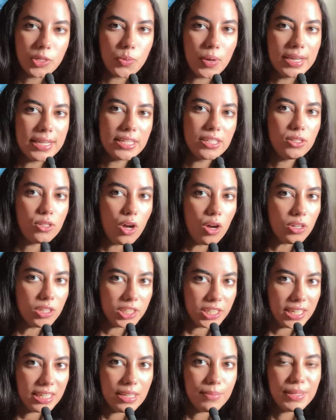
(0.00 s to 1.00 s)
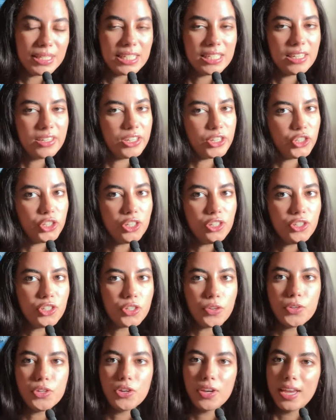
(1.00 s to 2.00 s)
one is not limited edition, so
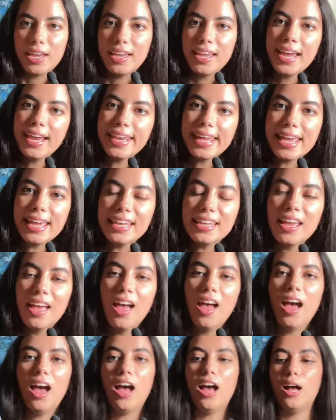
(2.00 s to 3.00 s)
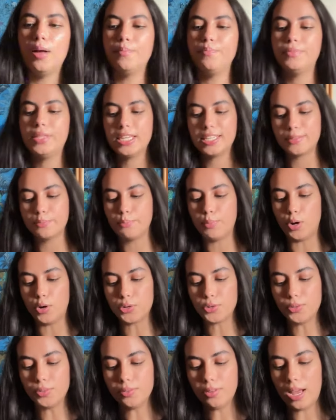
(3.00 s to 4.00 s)
you can get it. This
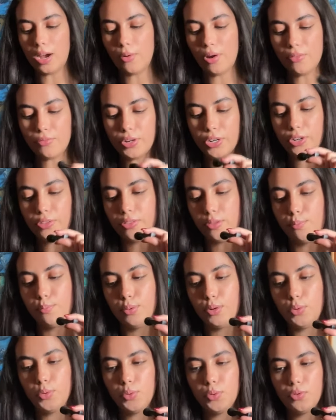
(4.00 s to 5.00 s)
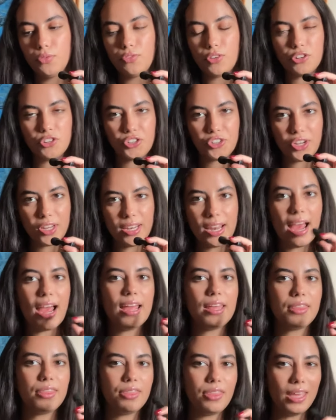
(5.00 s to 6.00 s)
bottle, however, the blue version, I
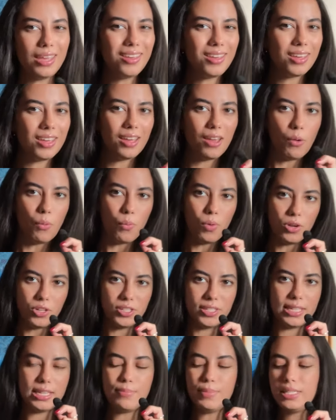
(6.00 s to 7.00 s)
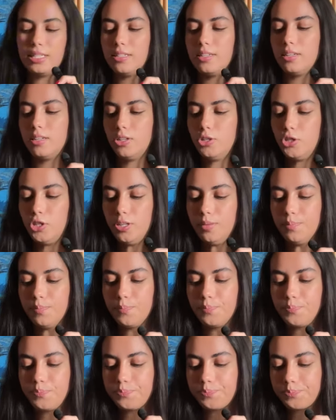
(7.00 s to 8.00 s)
think it was limited edition,
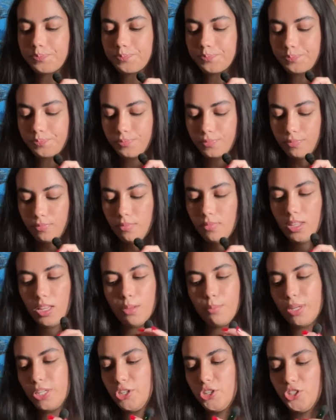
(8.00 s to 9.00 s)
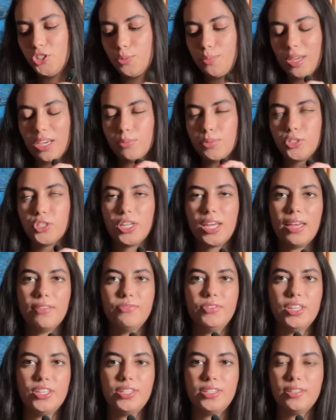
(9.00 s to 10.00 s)
but you should be able to get
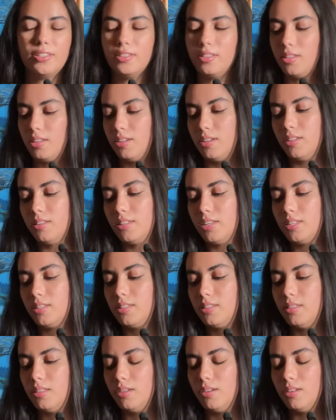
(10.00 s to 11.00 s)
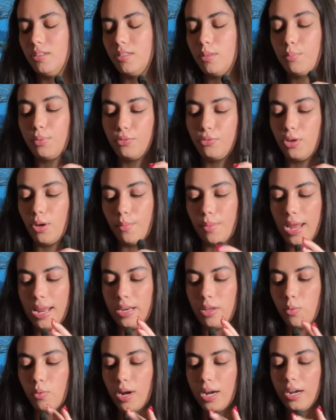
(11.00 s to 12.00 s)
the perfume
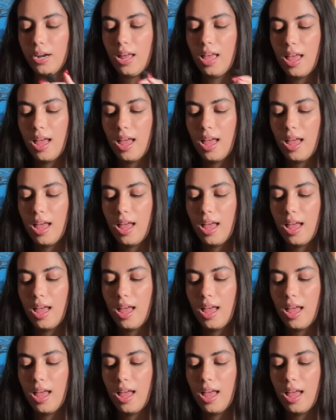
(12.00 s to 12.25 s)
anywhere.